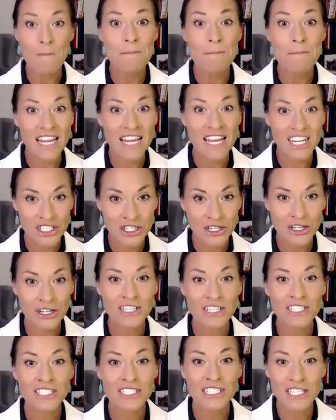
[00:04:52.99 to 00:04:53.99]
make
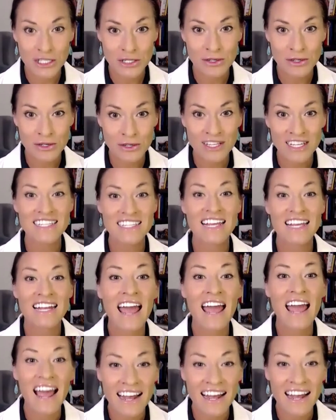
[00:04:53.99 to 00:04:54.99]
sure to do this and
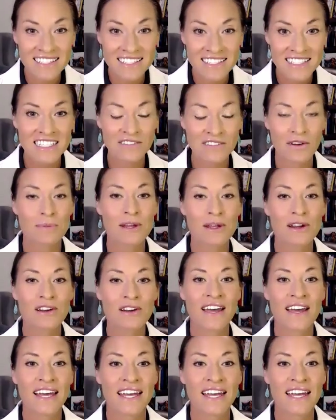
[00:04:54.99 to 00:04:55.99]
ask this from your
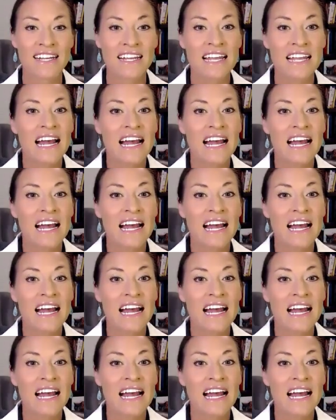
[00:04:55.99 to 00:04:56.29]
vet.